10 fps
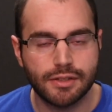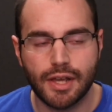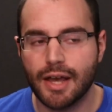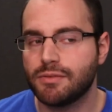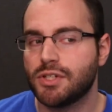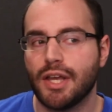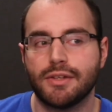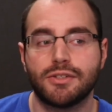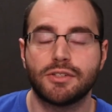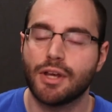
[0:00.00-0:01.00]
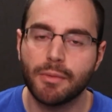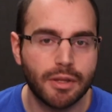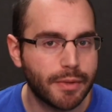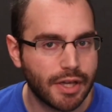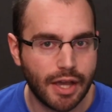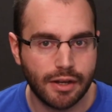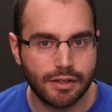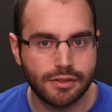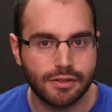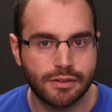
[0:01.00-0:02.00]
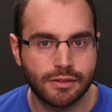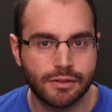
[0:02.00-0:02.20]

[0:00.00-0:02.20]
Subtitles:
they have changed some of the mechanics,